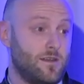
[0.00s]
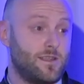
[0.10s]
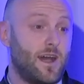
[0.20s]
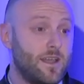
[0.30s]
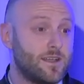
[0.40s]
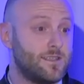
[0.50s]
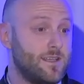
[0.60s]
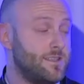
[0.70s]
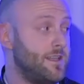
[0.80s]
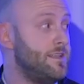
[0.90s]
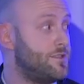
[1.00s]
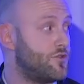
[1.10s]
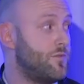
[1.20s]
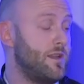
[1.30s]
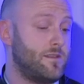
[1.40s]
TAIEX is an
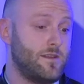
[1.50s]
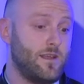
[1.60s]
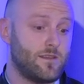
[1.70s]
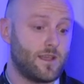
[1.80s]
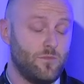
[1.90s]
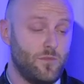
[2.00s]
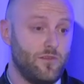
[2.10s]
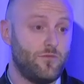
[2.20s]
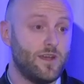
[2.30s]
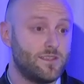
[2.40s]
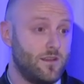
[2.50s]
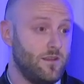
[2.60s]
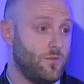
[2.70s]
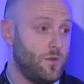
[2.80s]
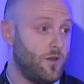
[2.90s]
instrument that can be
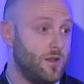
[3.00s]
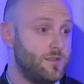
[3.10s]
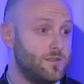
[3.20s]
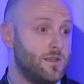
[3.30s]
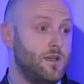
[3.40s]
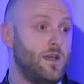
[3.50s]
fastly deployed,